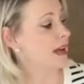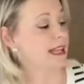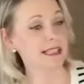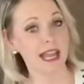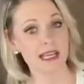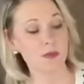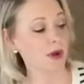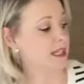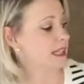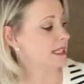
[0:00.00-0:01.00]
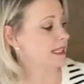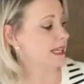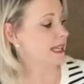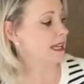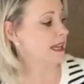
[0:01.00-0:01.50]
as anyone can
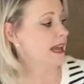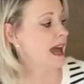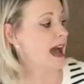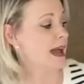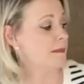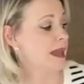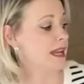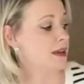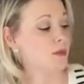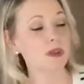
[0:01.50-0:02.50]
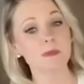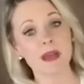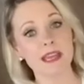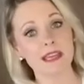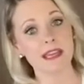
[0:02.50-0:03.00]
see. I made it with my
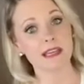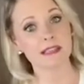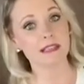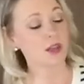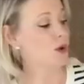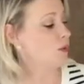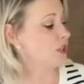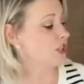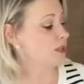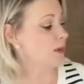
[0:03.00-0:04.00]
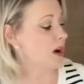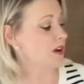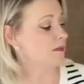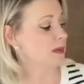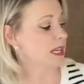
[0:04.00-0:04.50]
hands, which is part
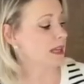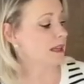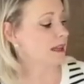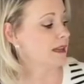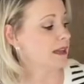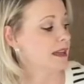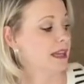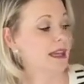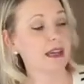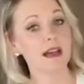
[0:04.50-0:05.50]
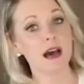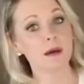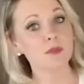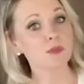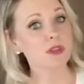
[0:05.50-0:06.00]
of me. It
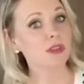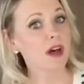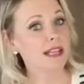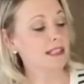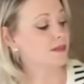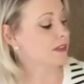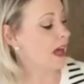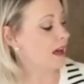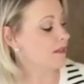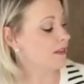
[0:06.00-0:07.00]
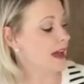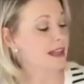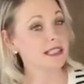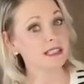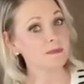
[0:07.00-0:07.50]
comes with lots of love,
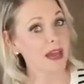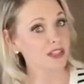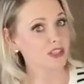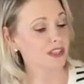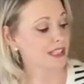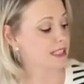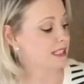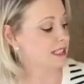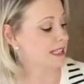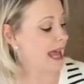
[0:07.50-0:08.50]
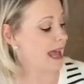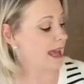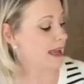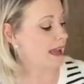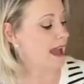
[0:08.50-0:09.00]
especially to
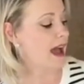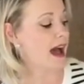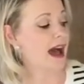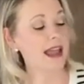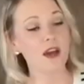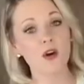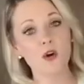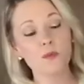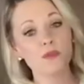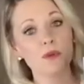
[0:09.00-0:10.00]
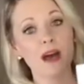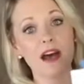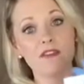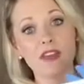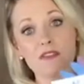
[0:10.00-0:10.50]
say, I hope you
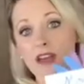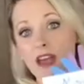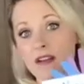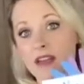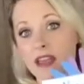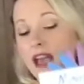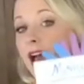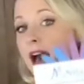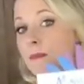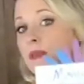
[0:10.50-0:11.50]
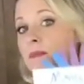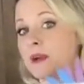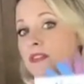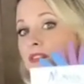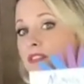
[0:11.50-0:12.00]
have a very happy
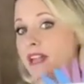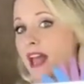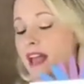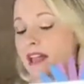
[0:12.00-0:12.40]
Mother's Day."